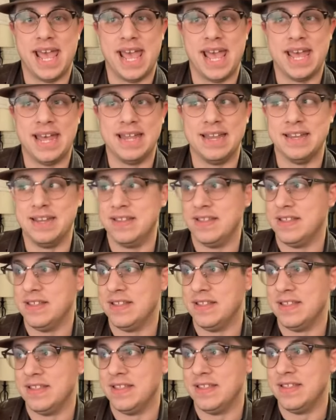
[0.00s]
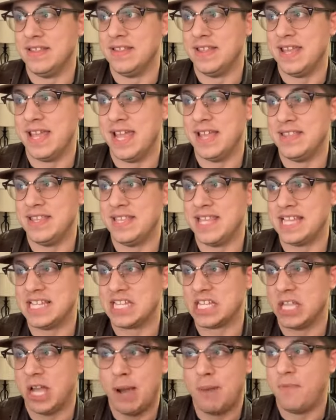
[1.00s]
and then they
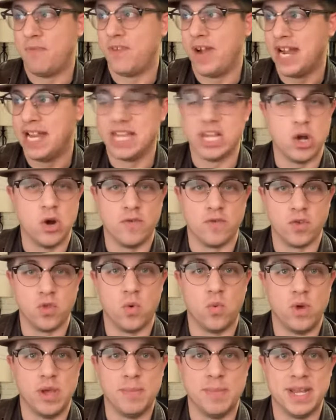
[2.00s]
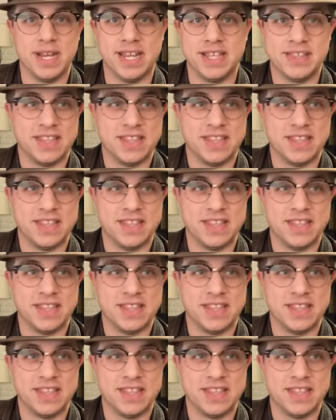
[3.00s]
stop fighting over the women,